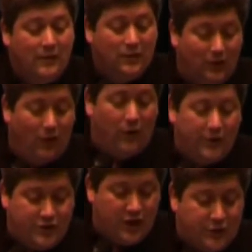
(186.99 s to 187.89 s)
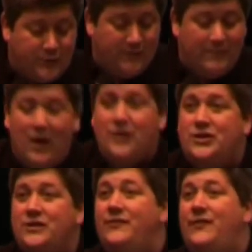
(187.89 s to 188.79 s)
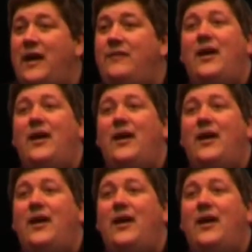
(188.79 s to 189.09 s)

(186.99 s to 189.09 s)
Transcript: law, judgment, mercy, and faith.